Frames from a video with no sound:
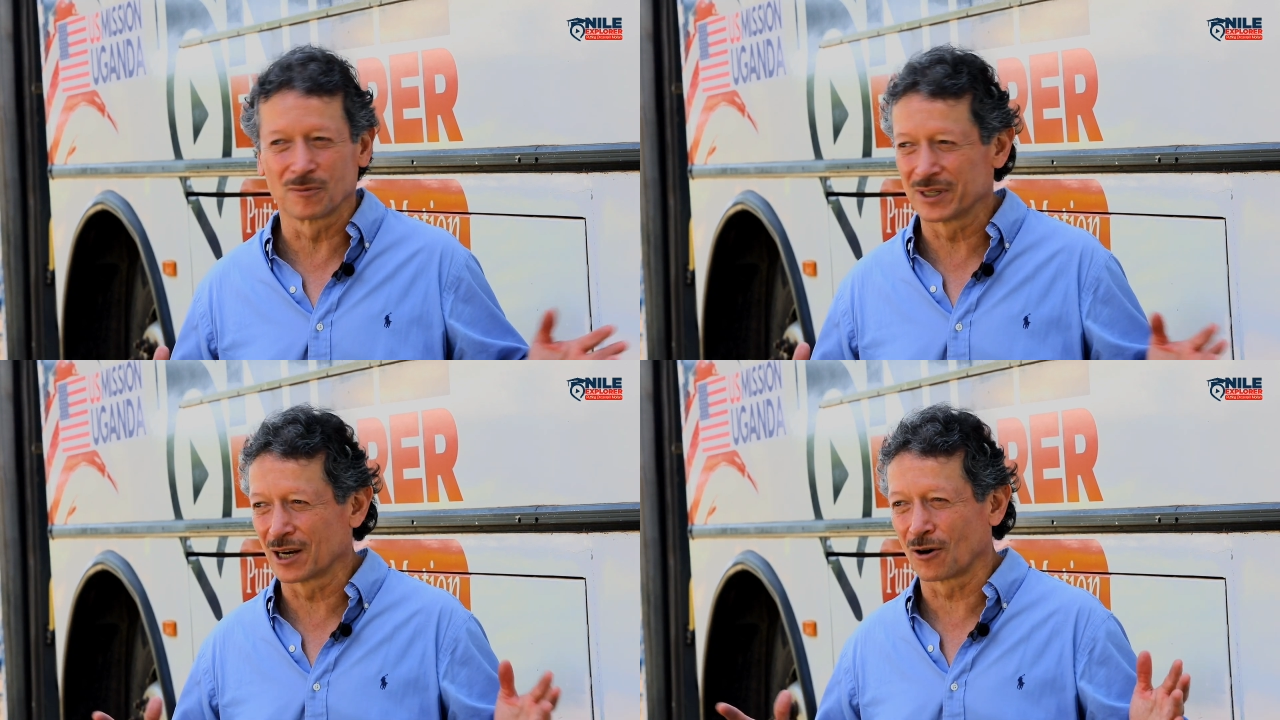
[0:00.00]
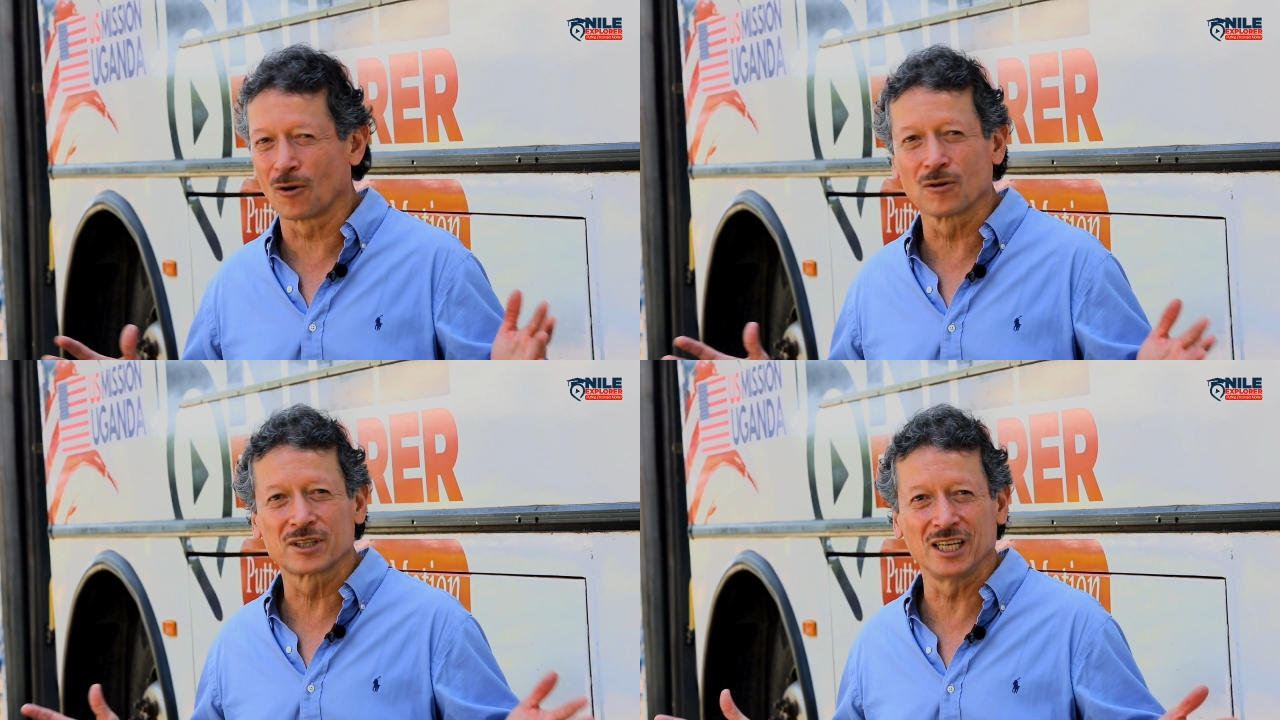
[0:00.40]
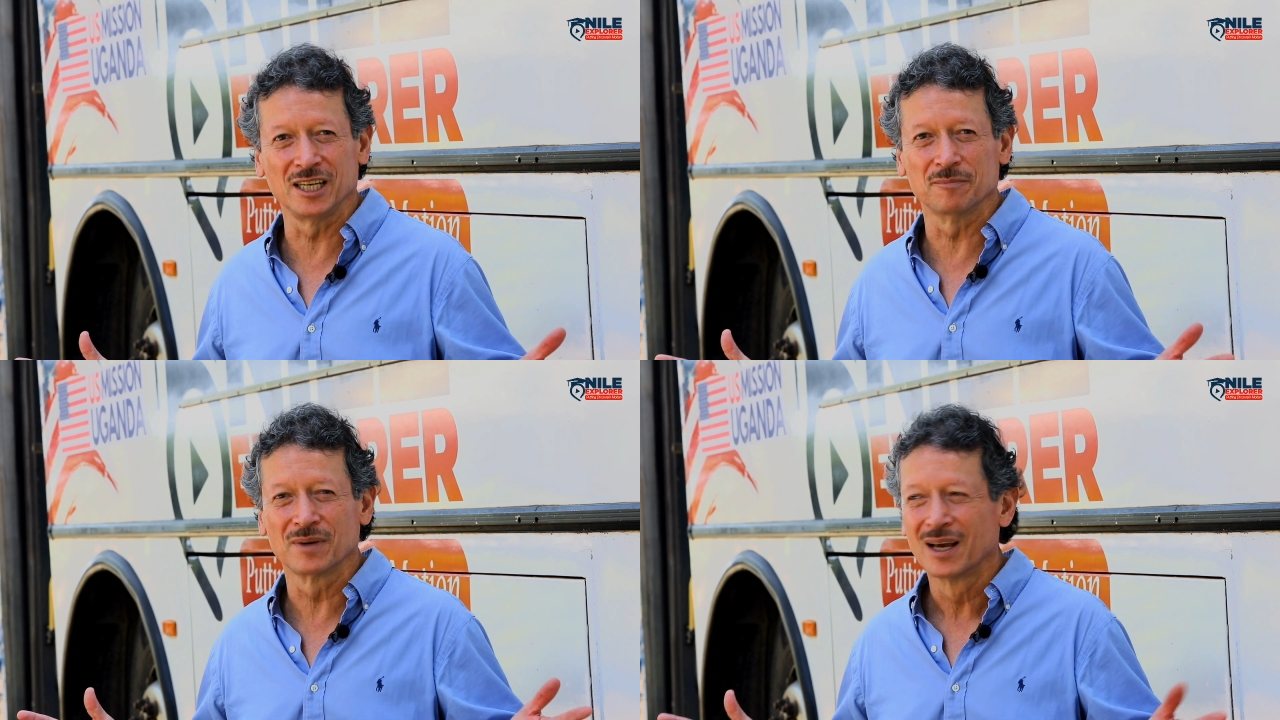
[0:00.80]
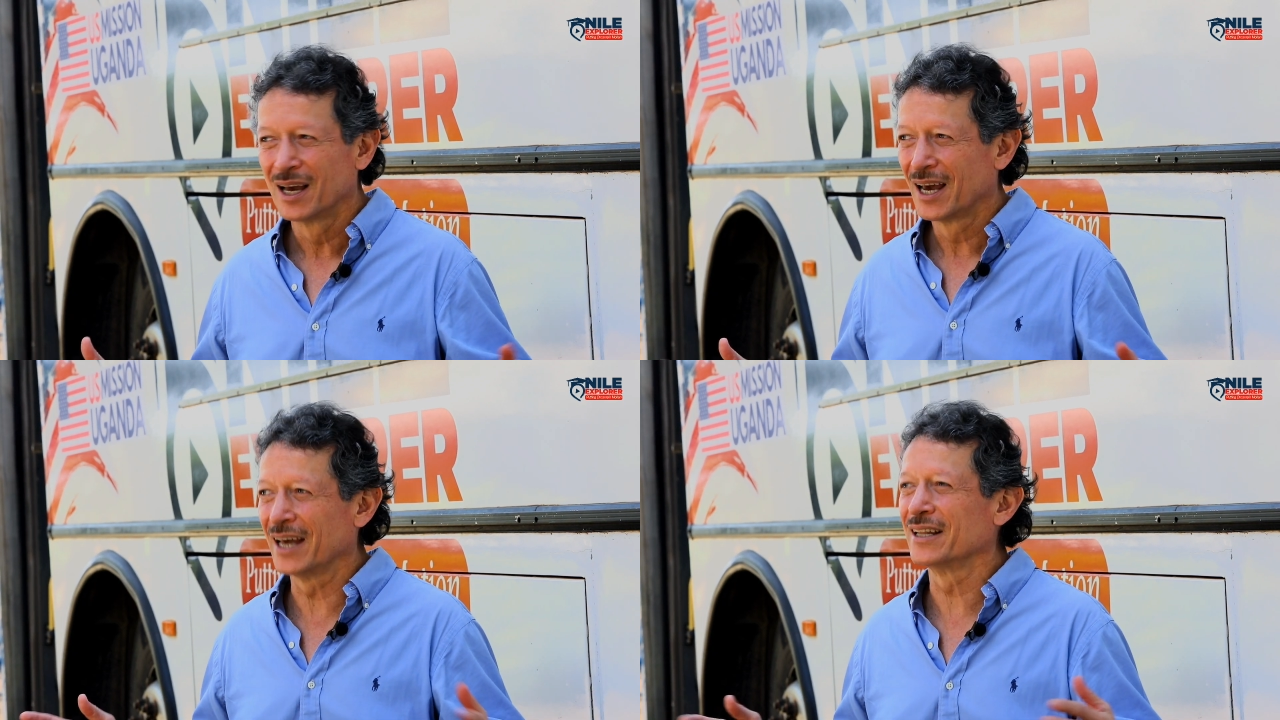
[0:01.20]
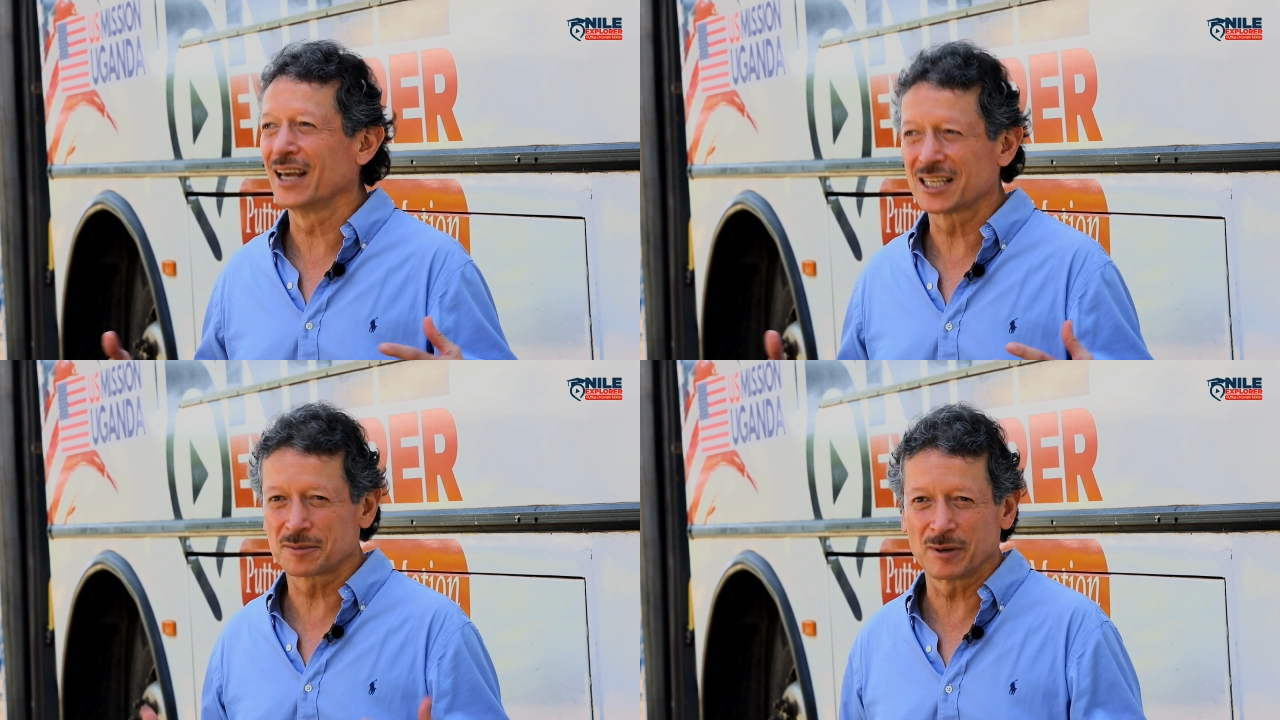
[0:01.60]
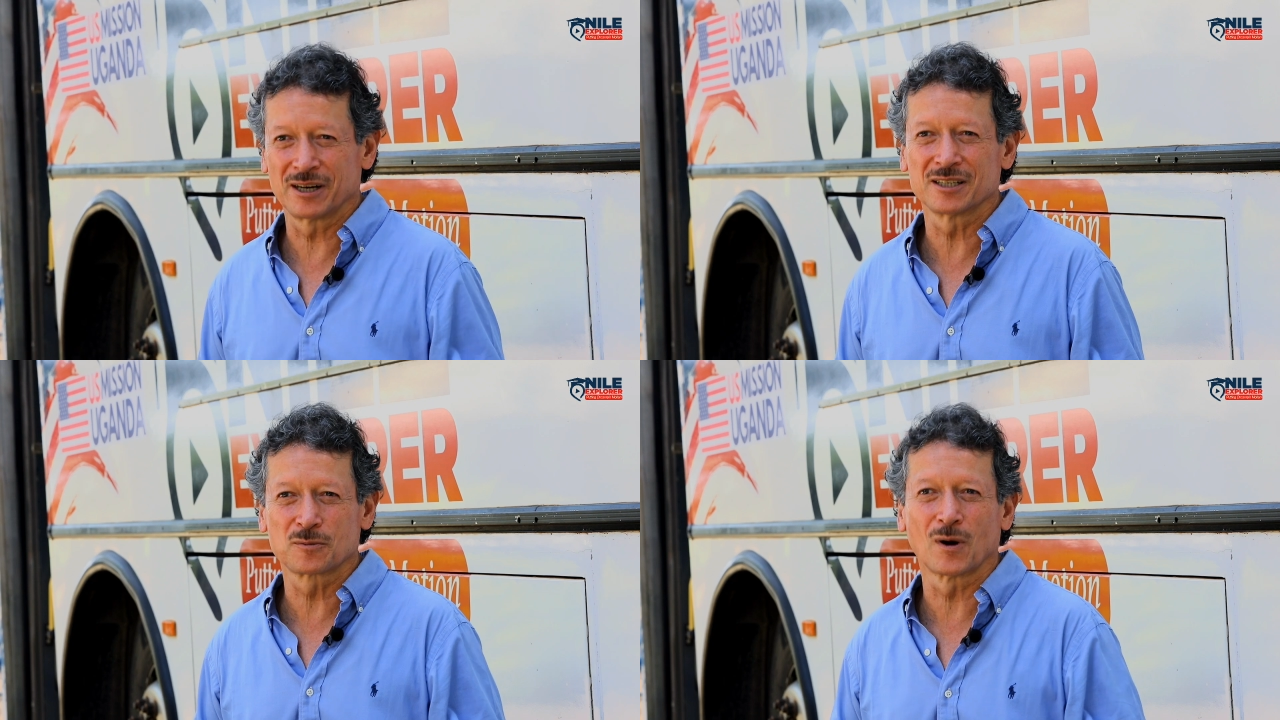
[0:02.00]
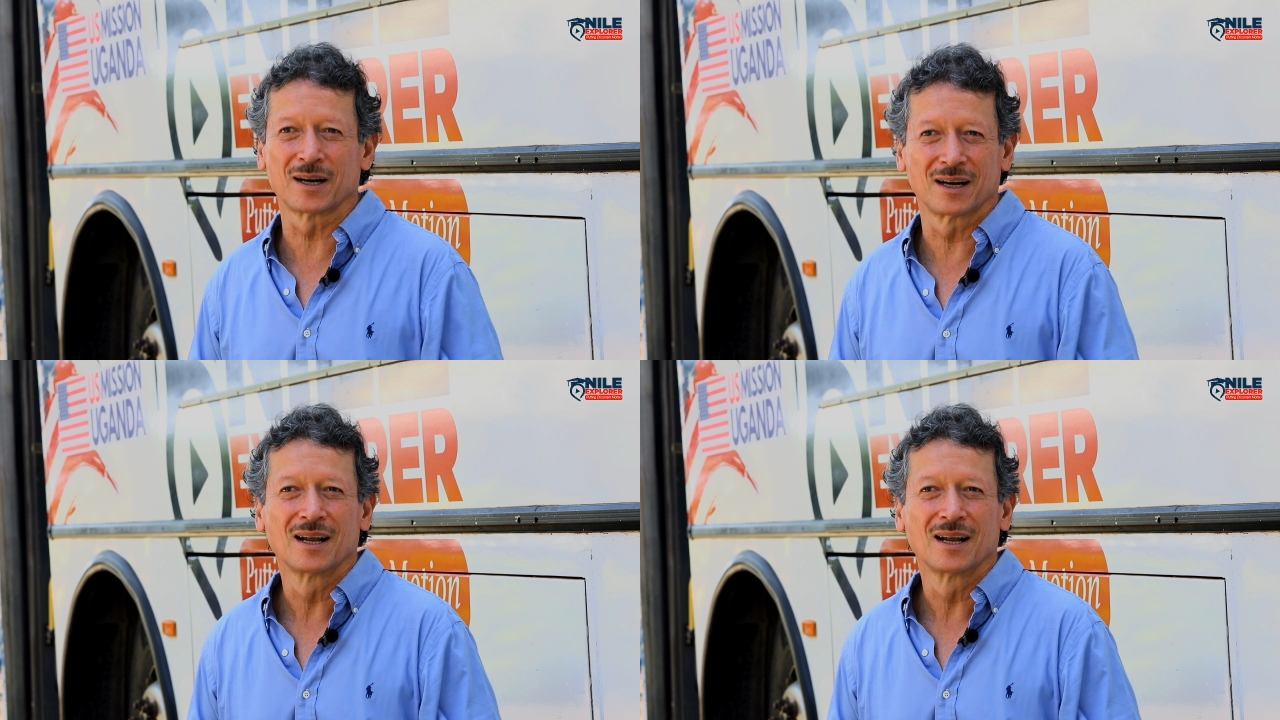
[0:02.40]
with the whole team, and experience what